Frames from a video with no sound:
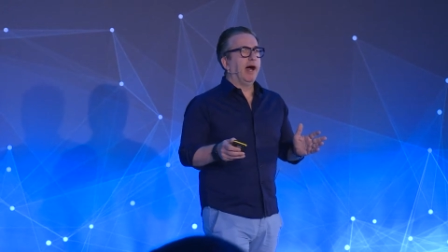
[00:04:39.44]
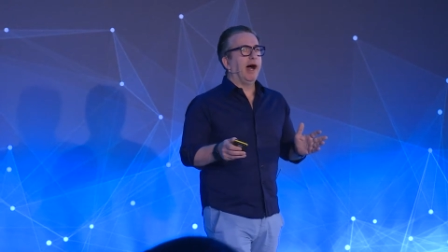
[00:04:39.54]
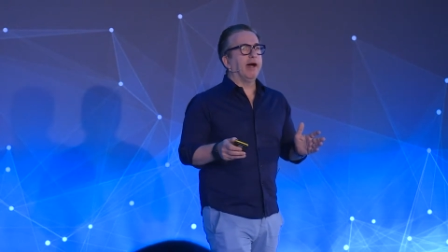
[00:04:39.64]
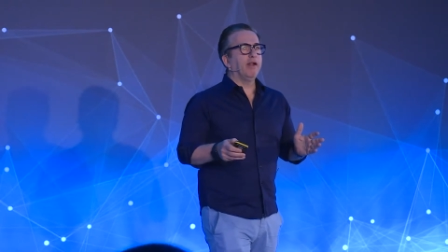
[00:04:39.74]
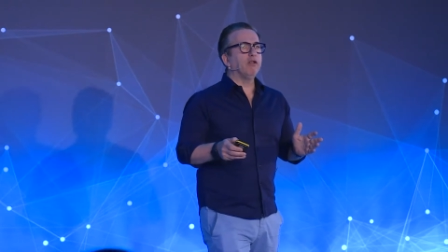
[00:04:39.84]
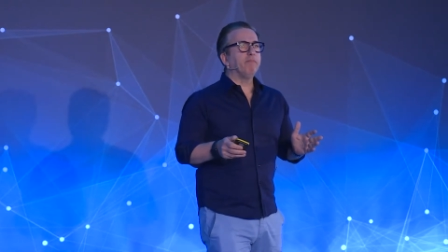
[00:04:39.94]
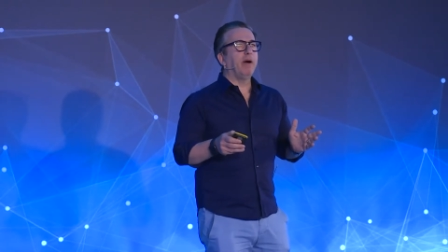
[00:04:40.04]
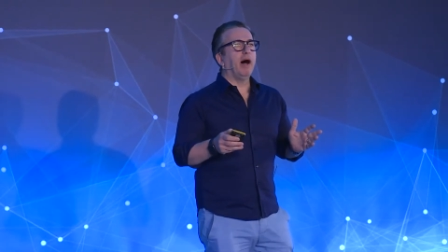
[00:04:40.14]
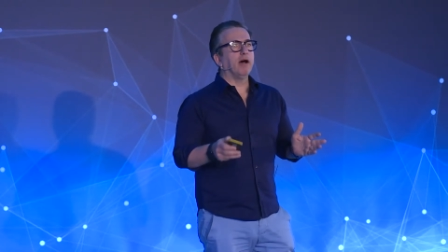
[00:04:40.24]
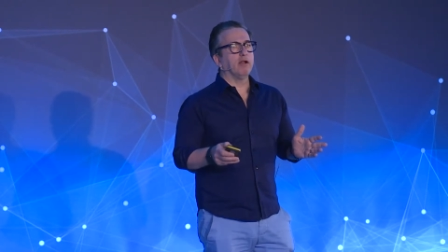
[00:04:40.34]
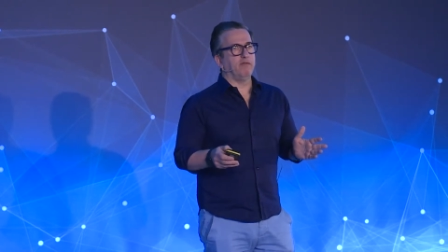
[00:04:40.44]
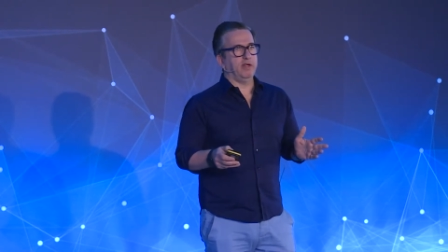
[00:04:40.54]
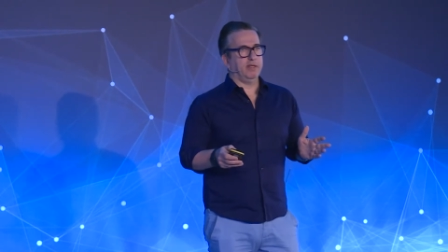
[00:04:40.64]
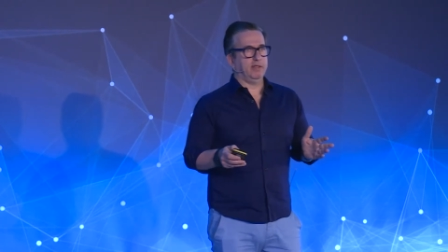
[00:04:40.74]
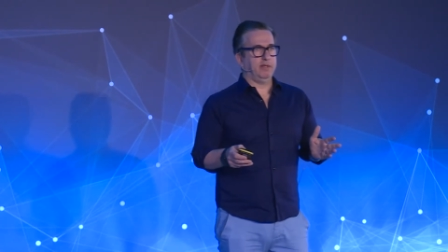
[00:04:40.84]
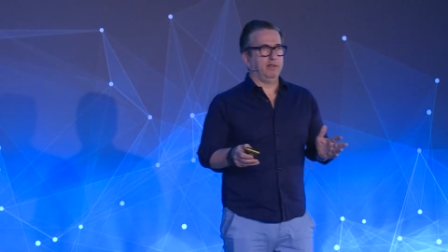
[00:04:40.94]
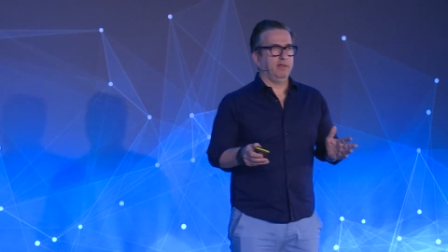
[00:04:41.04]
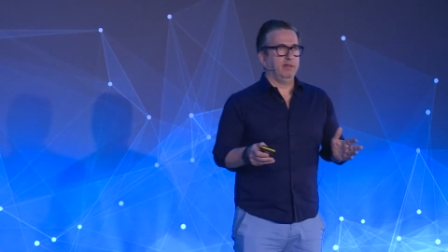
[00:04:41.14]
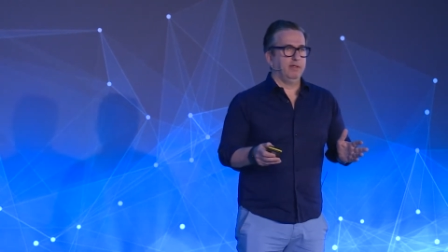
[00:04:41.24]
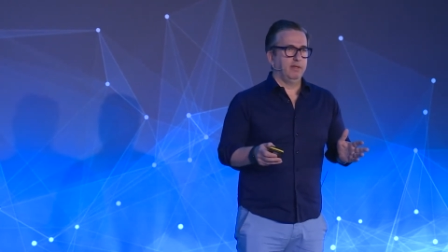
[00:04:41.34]
are not part of it.
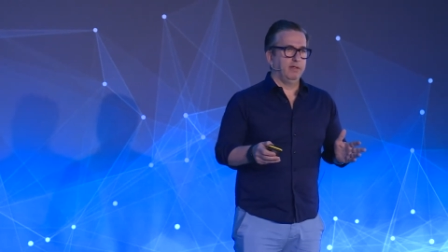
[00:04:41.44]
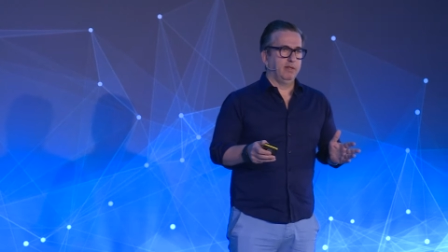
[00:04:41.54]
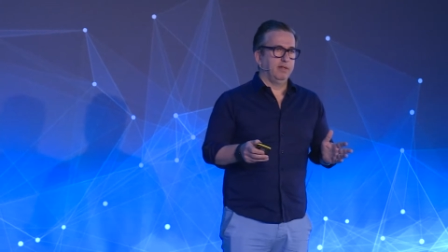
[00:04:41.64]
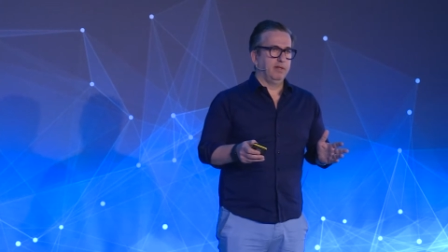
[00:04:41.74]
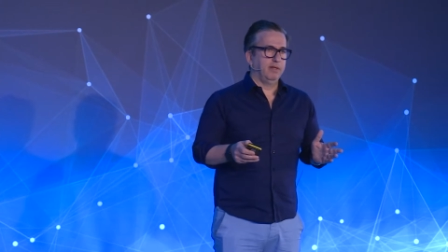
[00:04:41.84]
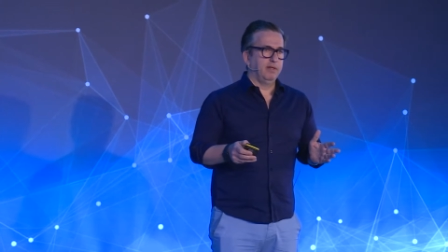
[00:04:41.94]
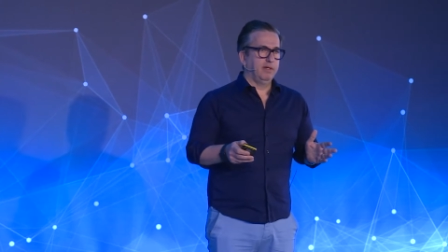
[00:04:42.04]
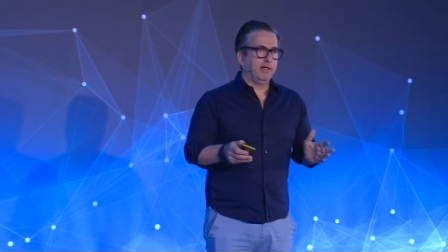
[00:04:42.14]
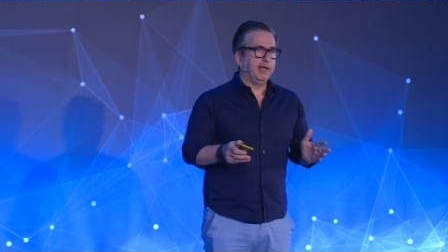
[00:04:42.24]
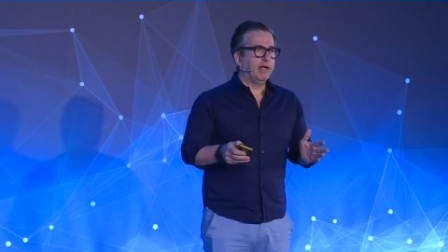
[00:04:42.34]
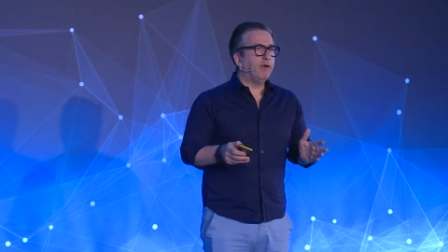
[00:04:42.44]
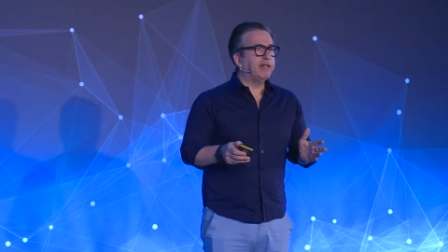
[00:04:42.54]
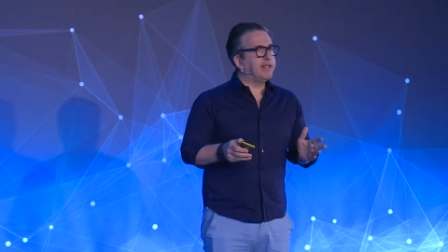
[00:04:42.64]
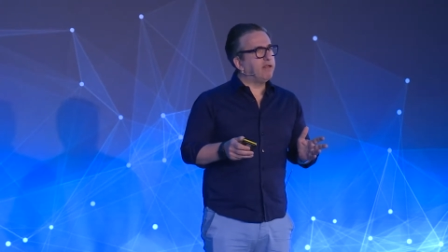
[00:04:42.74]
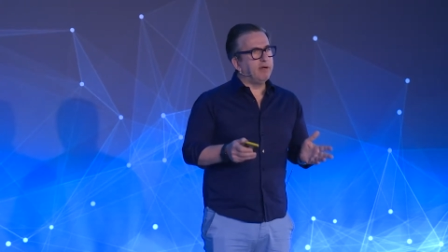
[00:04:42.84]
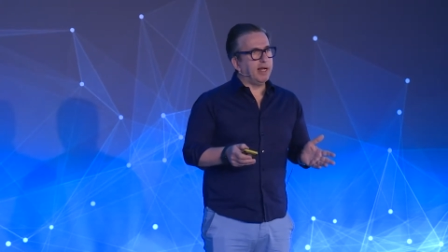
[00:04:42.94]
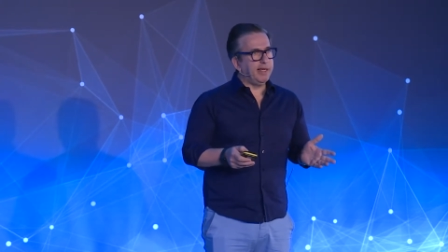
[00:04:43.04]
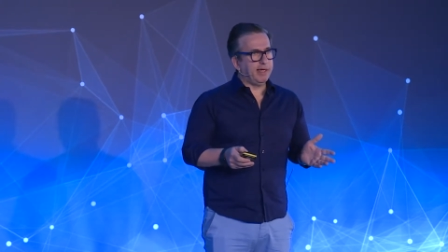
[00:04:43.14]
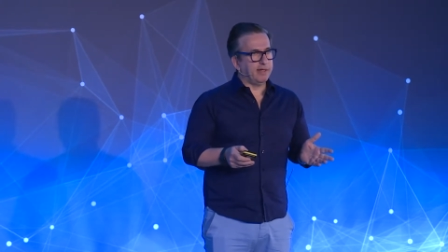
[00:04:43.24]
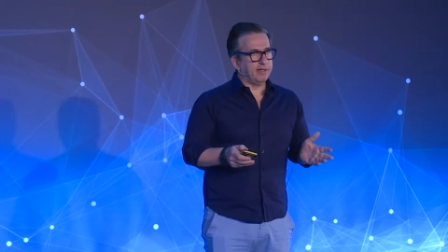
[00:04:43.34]
You know, and they don't
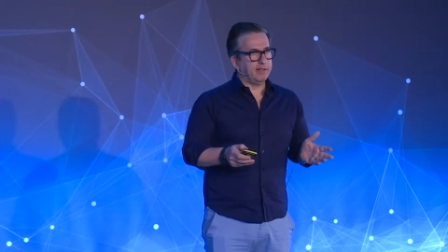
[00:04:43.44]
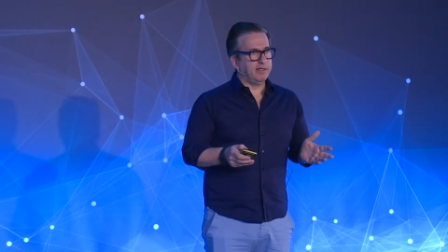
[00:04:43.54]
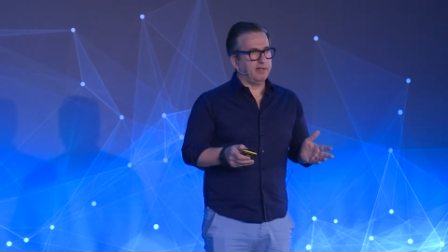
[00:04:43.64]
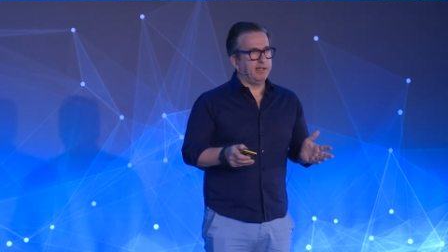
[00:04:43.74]
like it.